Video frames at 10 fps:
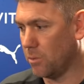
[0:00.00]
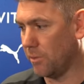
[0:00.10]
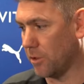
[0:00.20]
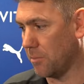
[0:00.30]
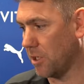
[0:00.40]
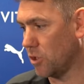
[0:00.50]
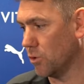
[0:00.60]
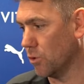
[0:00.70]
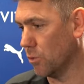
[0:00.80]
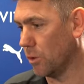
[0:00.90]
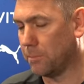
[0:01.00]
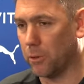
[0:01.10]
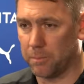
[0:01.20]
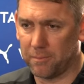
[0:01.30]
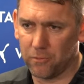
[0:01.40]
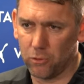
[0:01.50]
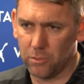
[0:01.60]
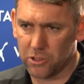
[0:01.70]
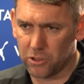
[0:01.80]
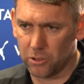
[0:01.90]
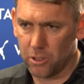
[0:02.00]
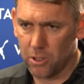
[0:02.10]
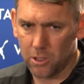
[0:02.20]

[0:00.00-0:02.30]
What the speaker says: We've got to make sure that we put in a performance that